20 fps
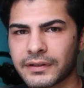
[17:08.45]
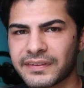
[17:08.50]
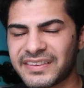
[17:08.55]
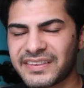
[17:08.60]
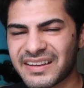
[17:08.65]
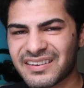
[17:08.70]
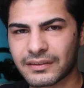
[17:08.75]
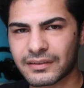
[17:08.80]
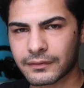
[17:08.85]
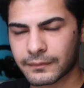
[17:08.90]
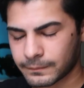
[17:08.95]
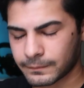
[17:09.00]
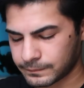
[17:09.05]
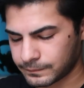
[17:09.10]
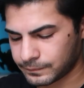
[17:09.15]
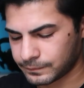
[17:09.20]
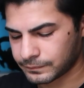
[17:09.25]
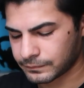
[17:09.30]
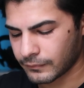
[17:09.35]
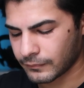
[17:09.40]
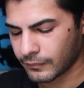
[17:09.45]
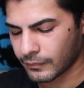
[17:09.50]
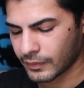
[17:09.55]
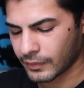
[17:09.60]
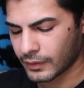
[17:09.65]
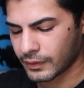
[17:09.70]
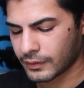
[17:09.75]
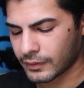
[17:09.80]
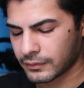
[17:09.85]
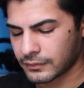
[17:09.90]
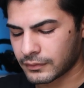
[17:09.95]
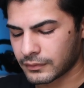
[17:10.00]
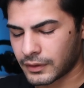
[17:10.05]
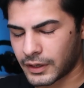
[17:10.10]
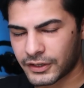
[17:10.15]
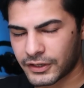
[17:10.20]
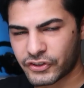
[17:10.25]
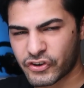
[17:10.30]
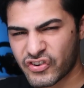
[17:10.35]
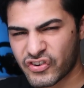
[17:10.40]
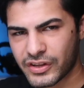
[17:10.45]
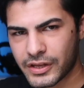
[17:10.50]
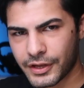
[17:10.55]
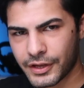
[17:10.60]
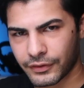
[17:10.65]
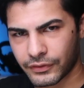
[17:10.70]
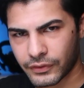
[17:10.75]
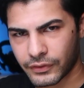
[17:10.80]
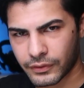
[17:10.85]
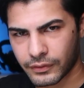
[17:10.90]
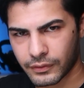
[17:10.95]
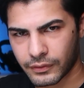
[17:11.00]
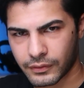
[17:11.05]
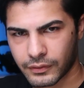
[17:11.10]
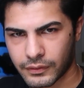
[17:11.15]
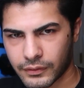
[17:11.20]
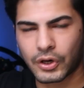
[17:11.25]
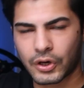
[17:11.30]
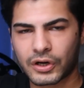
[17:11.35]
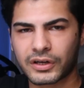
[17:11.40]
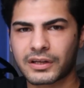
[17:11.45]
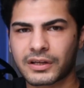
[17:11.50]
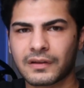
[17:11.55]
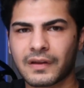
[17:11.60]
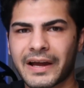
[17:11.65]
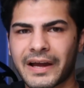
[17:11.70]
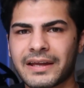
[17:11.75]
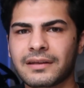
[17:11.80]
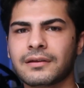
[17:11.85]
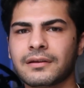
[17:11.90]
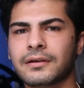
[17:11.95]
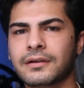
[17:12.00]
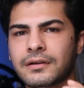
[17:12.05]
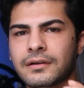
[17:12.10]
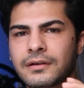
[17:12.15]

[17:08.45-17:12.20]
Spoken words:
Then underneath, mark a line,